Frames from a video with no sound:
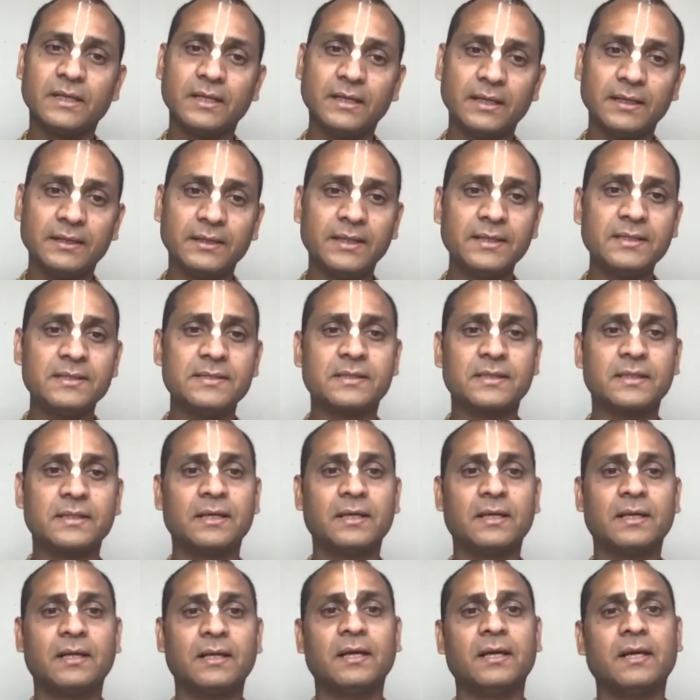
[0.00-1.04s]
And hence,
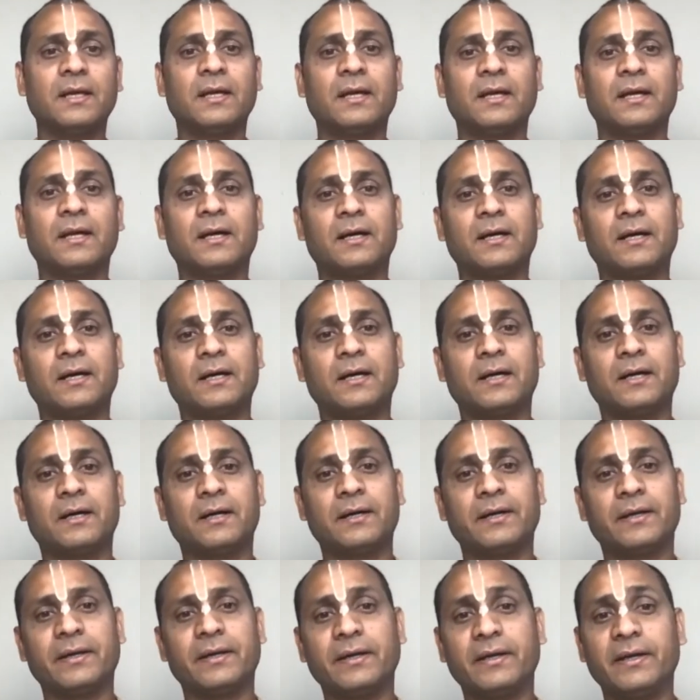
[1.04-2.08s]

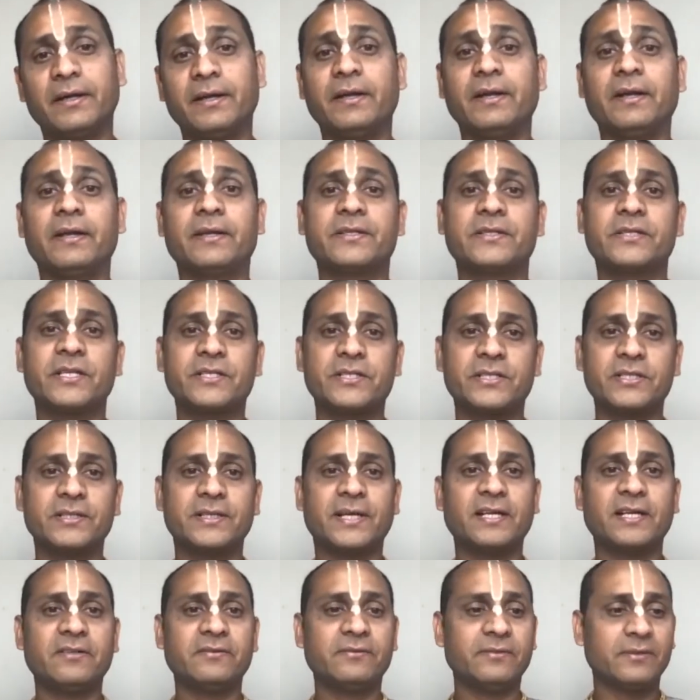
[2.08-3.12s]
in
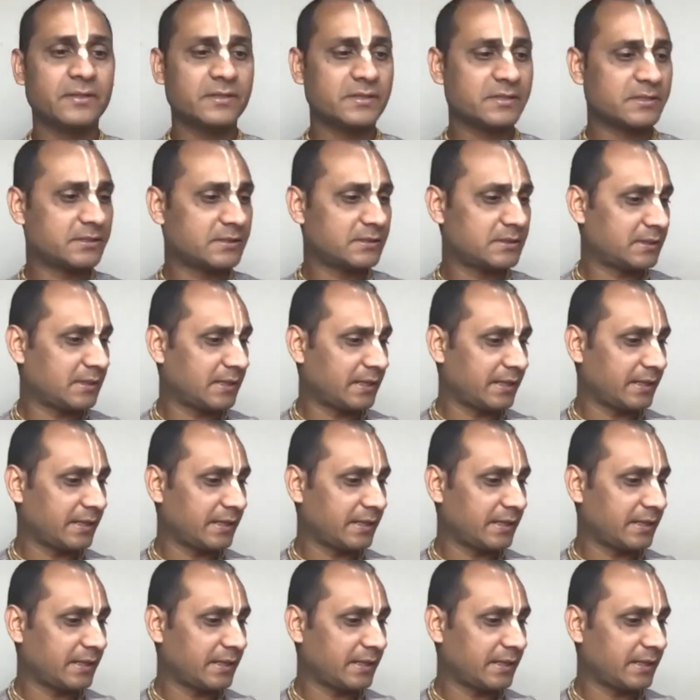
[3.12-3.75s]
69 verse,